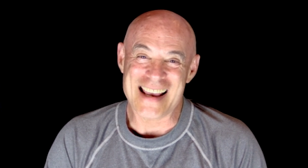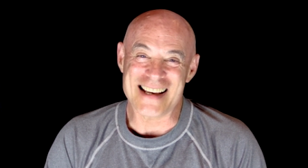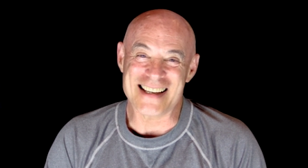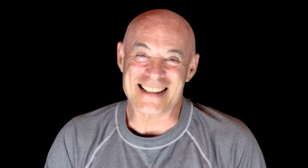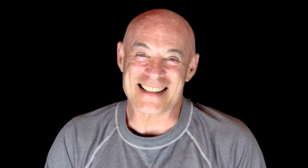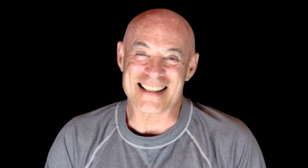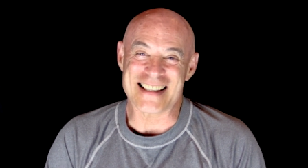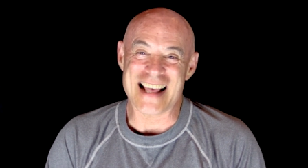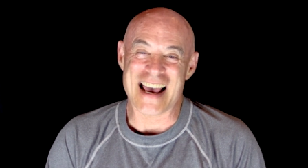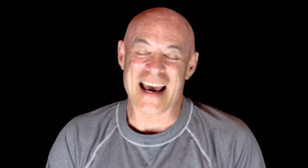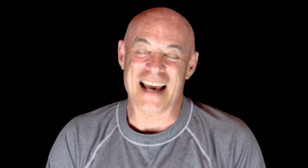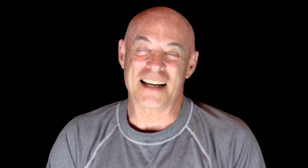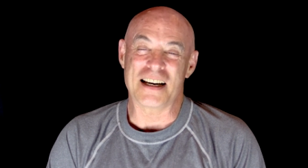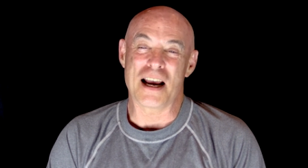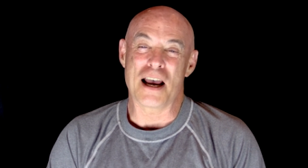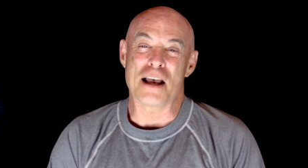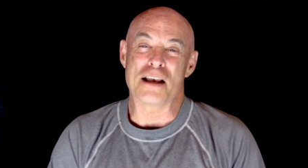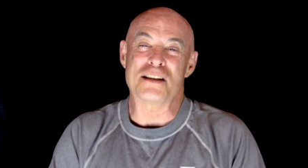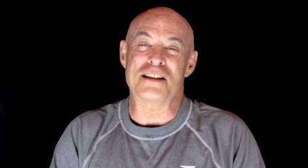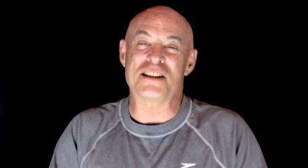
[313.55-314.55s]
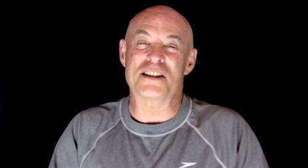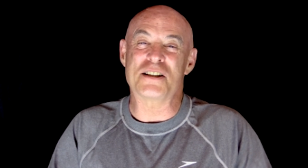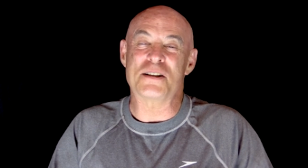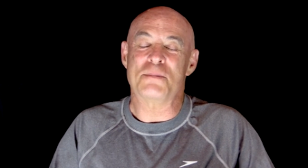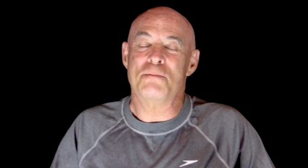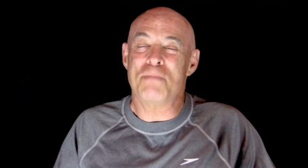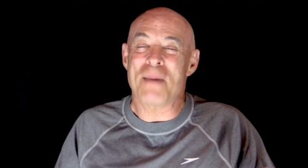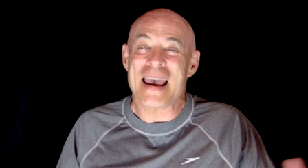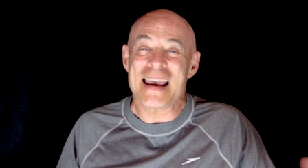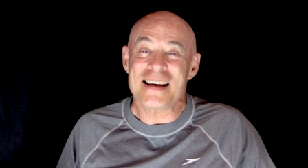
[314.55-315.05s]
is that
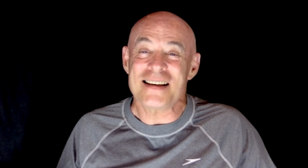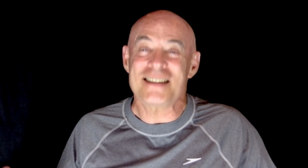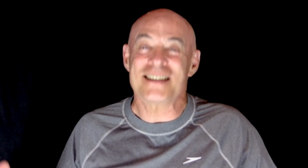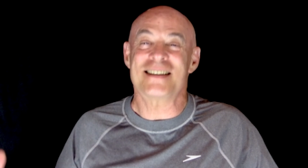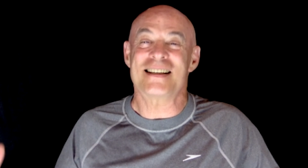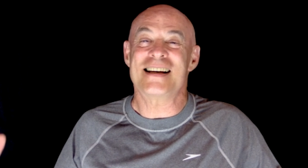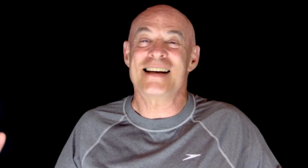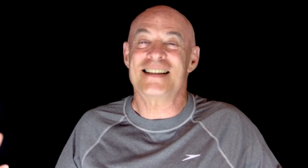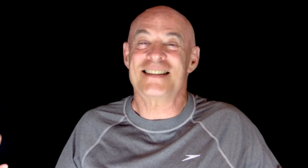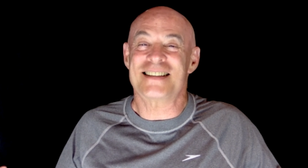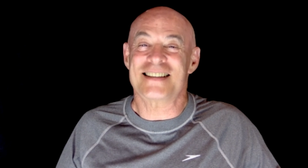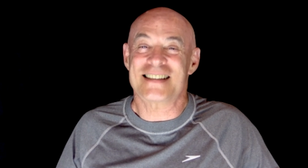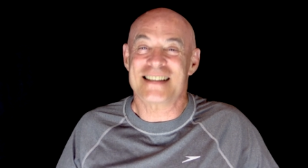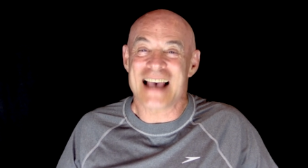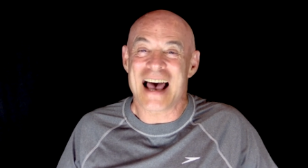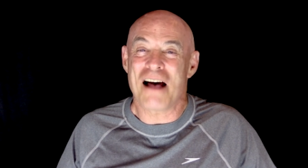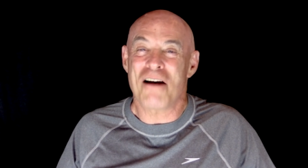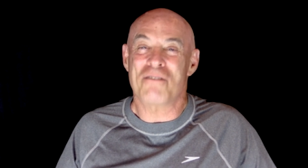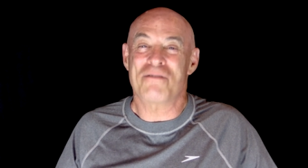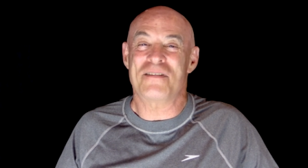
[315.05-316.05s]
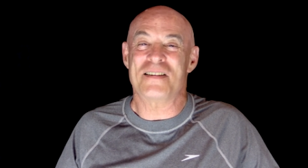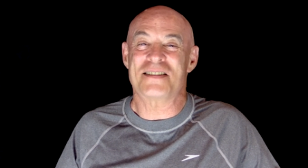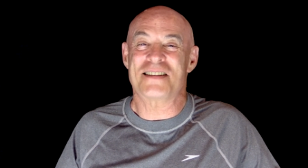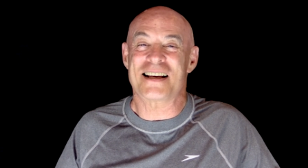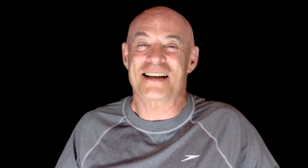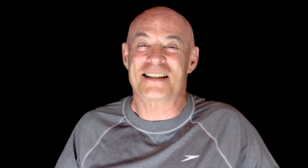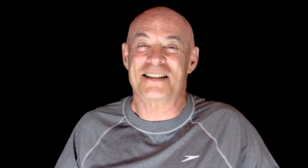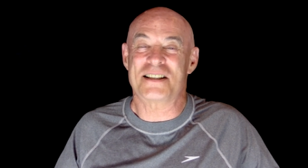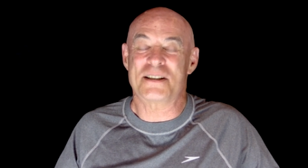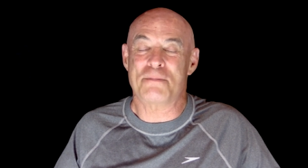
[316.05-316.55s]
space itself is
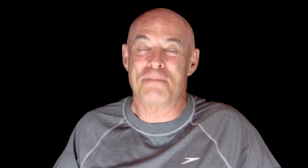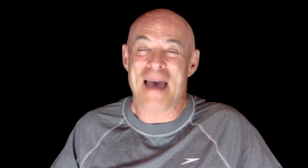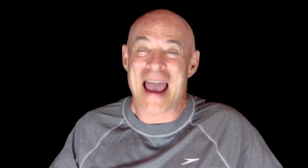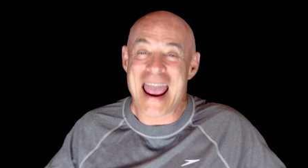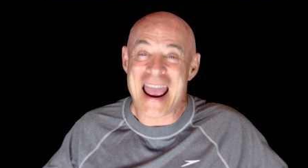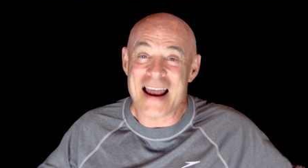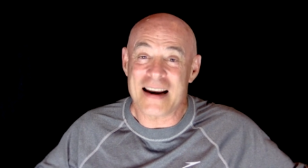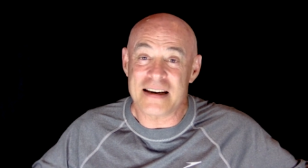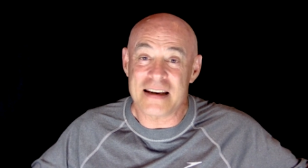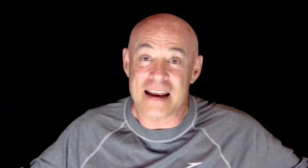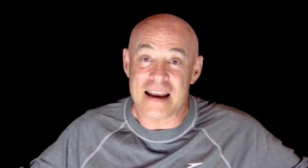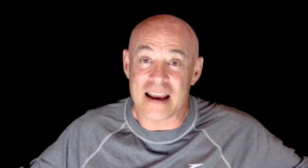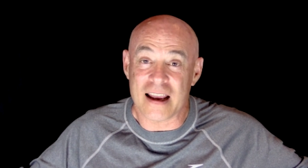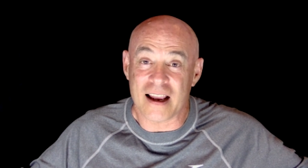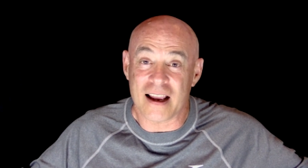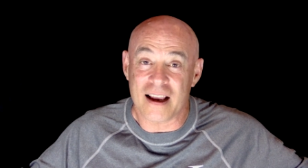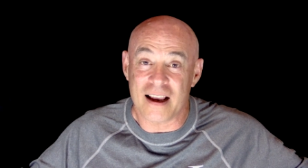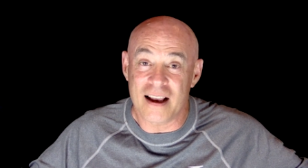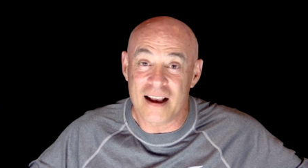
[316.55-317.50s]
expanding.